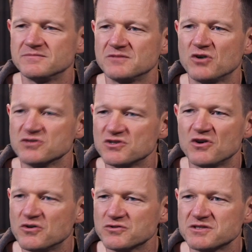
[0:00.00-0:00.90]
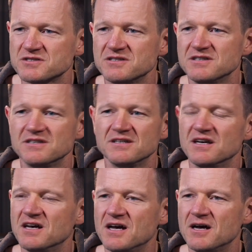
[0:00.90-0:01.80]
consoles.
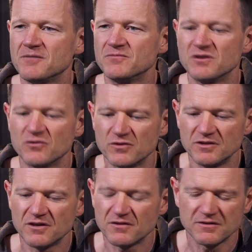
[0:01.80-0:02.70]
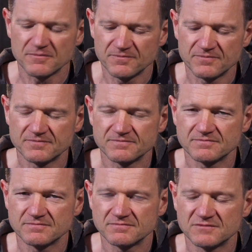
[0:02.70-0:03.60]
The
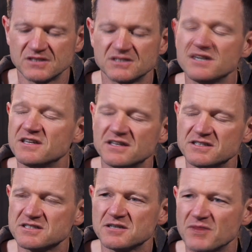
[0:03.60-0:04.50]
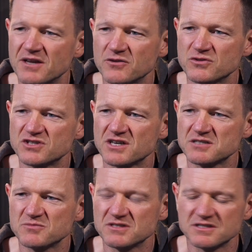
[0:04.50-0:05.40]
TDs can make their
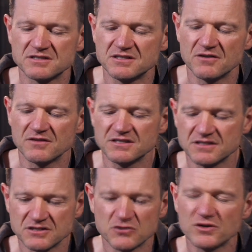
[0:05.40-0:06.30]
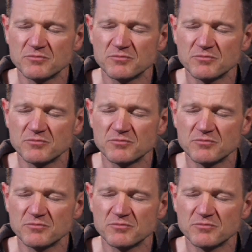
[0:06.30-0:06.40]
adjustments. You know, it's already